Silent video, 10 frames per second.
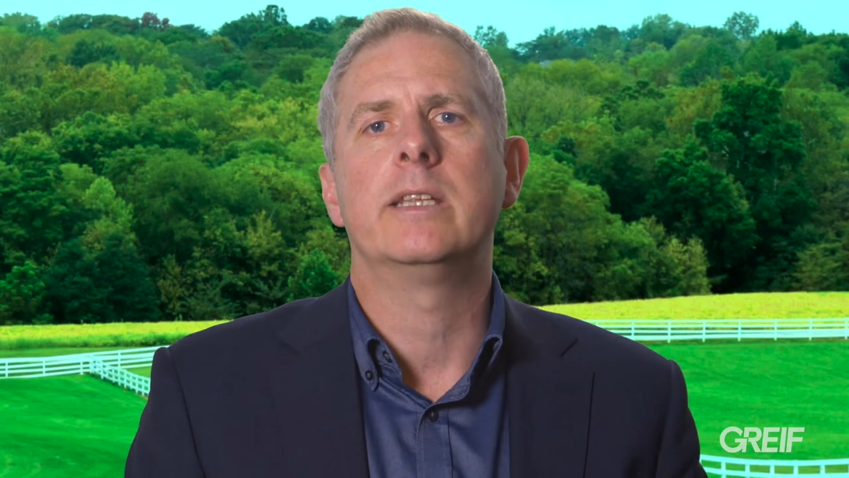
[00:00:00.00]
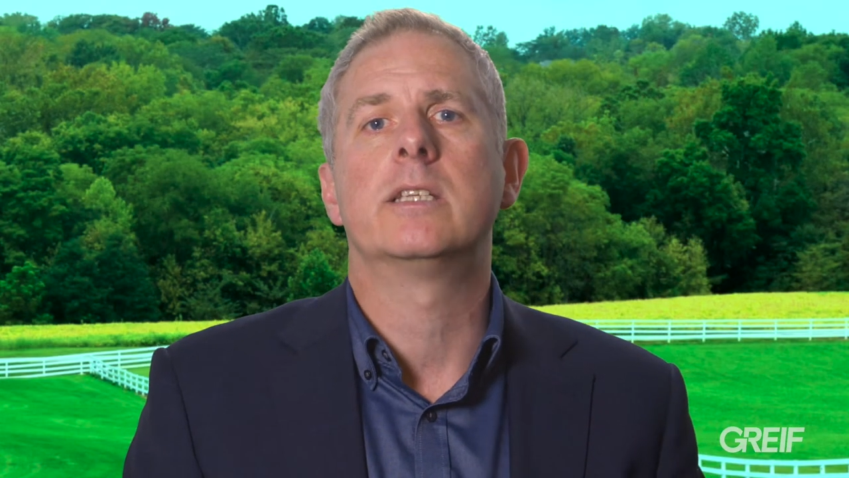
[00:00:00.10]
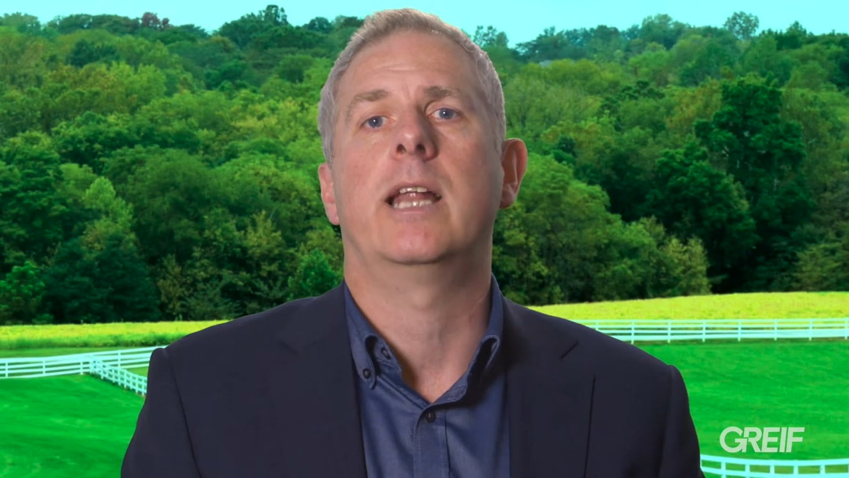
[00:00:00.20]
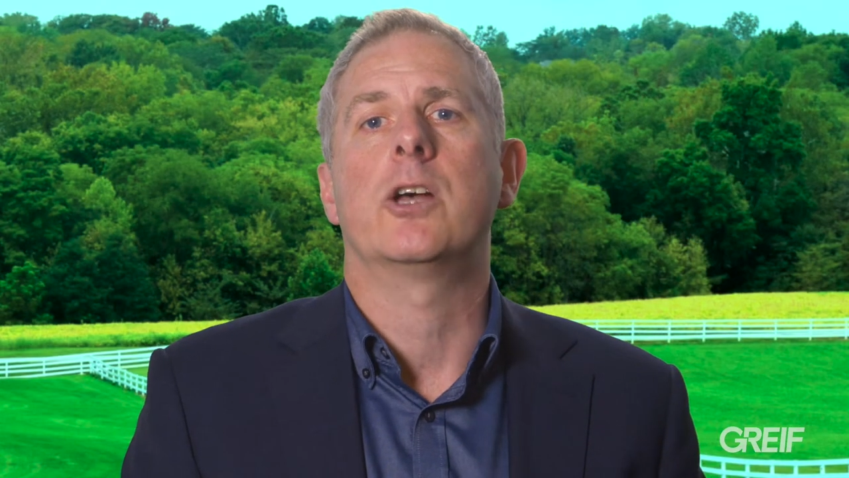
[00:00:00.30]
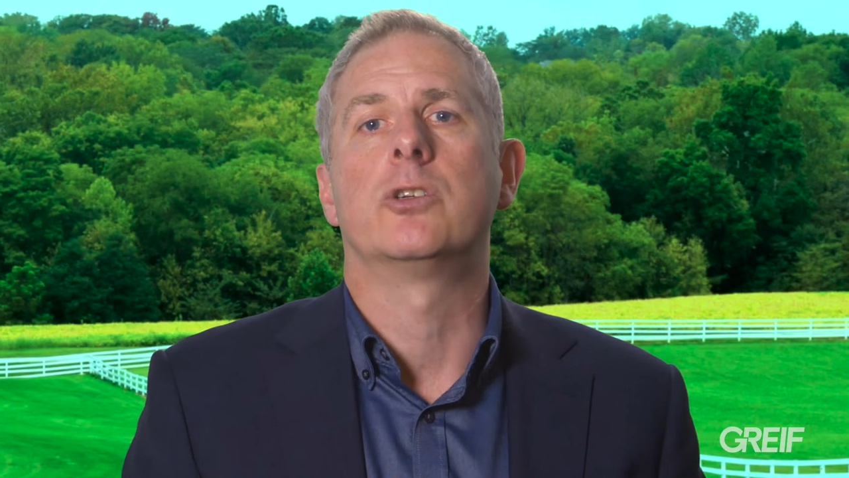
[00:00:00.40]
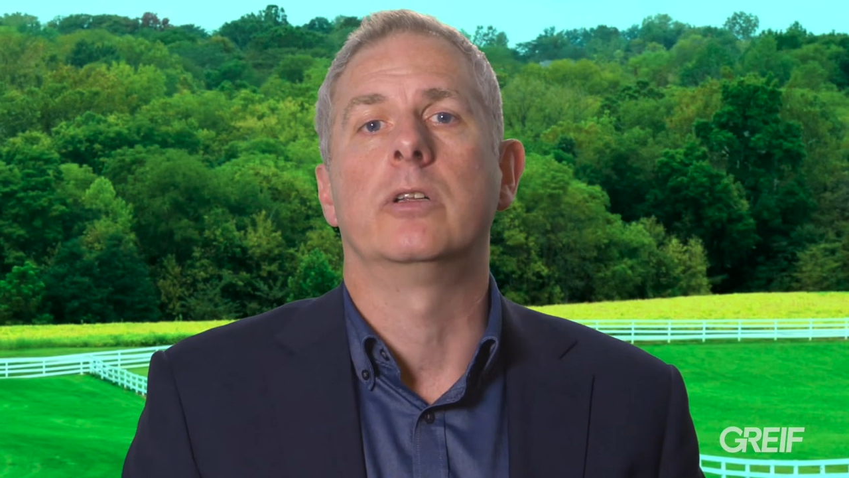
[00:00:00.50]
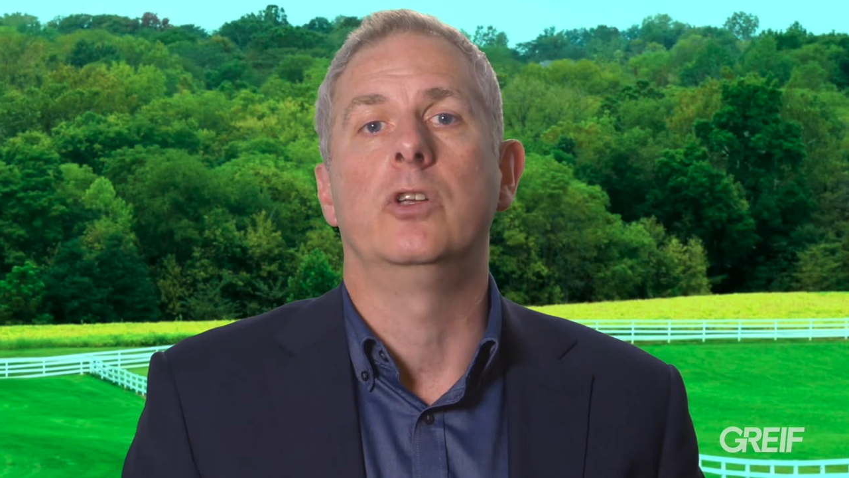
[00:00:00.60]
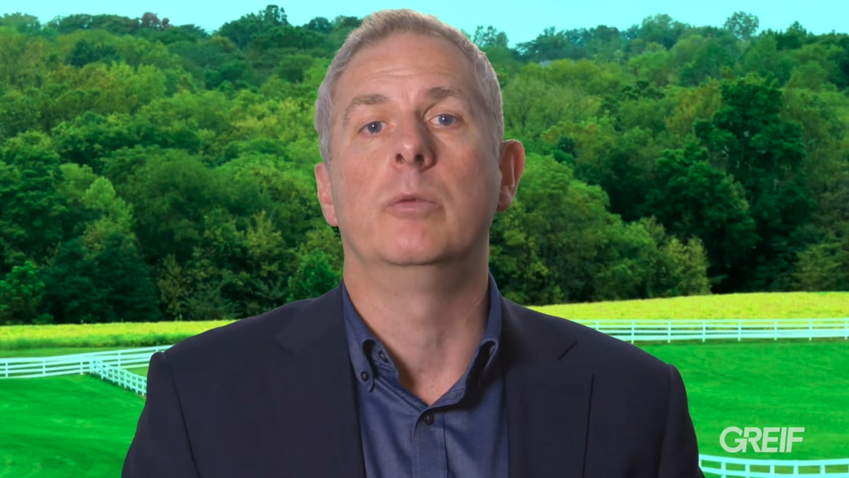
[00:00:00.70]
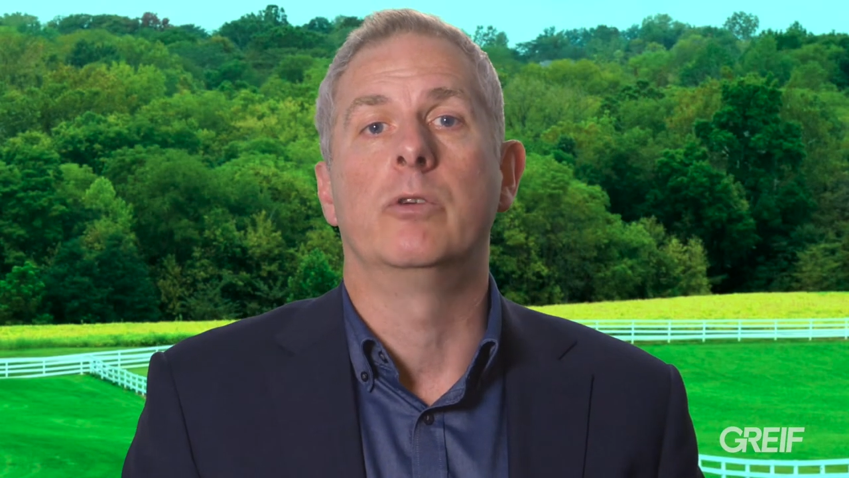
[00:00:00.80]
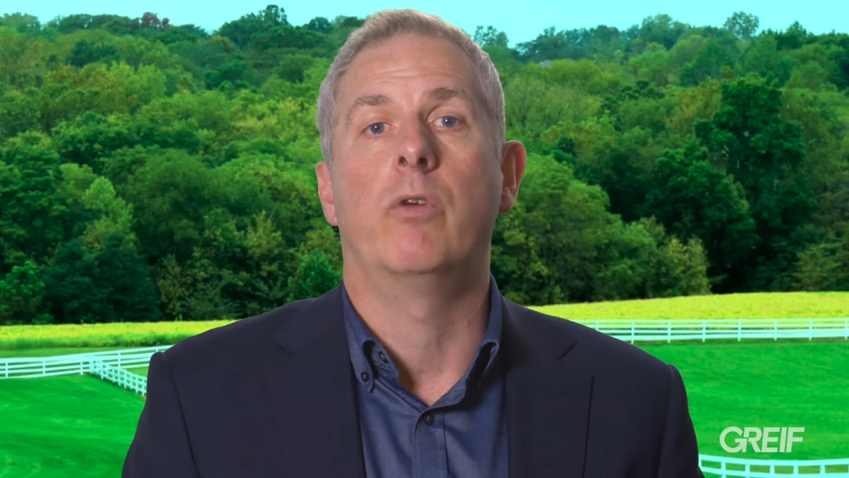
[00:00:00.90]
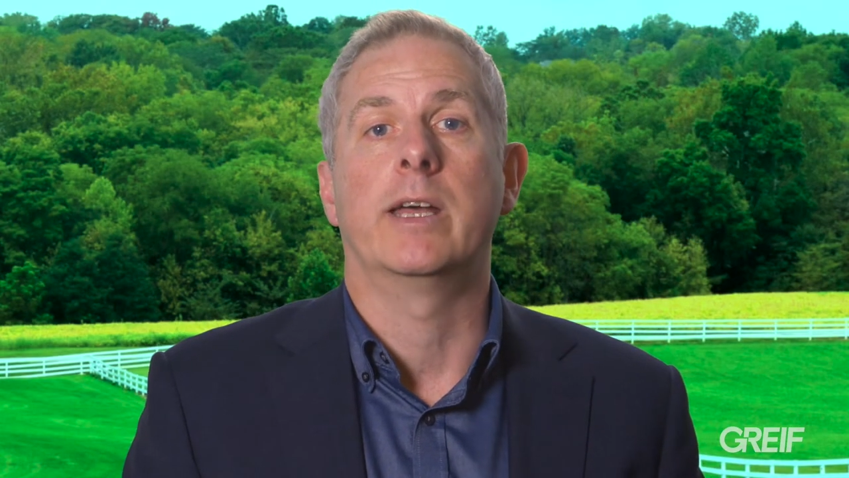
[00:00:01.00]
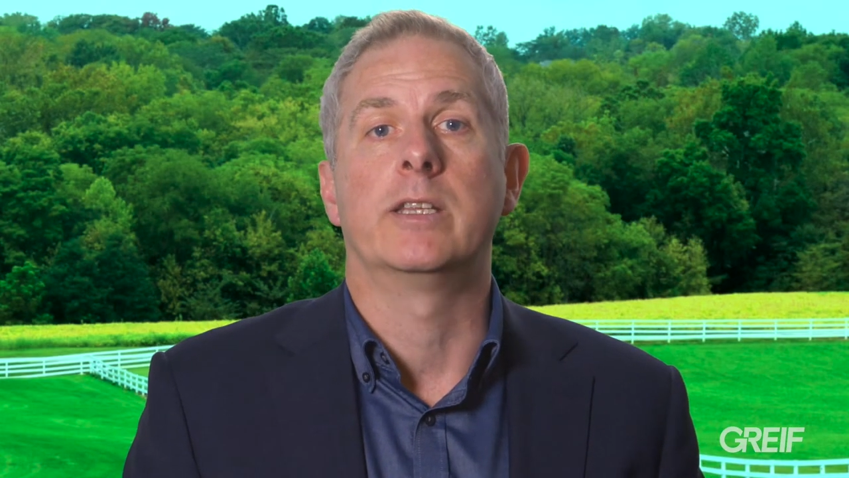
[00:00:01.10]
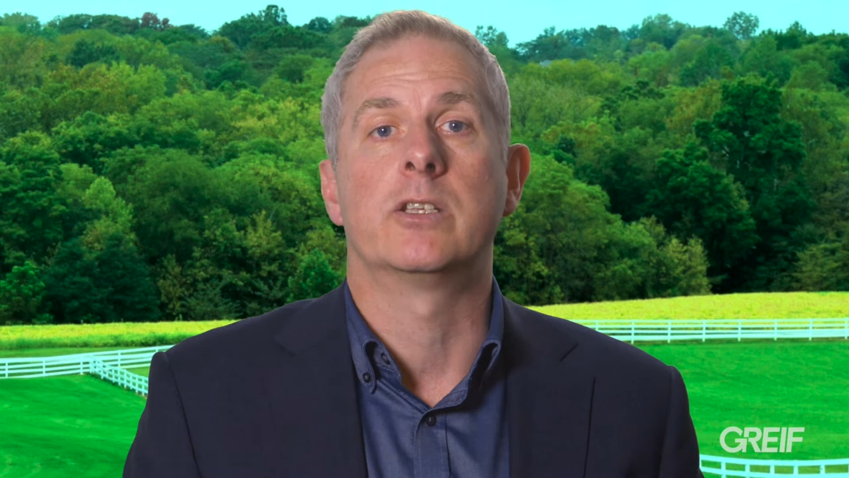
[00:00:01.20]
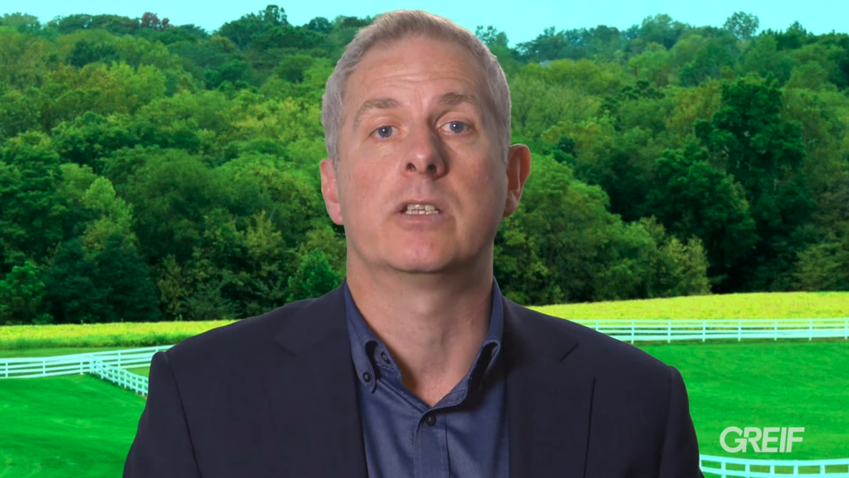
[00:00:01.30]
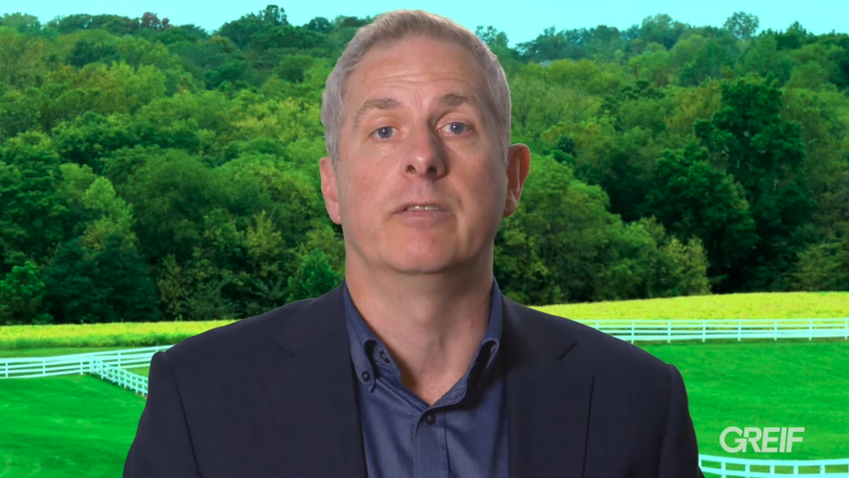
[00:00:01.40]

international human rights